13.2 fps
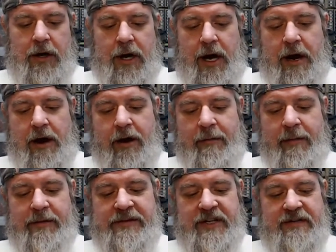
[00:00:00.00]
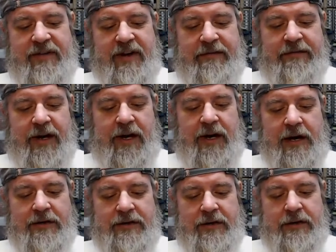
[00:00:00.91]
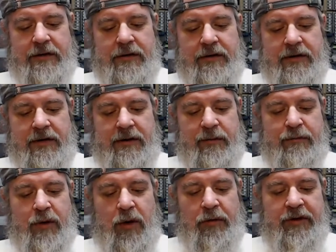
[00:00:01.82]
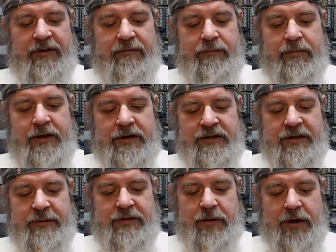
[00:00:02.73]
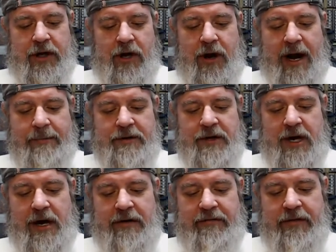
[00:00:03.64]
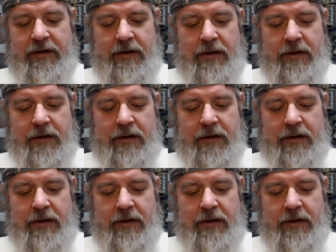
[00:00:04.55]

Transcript: I don't know. Maybe see if I can figure out with both of them some sort of crab drive.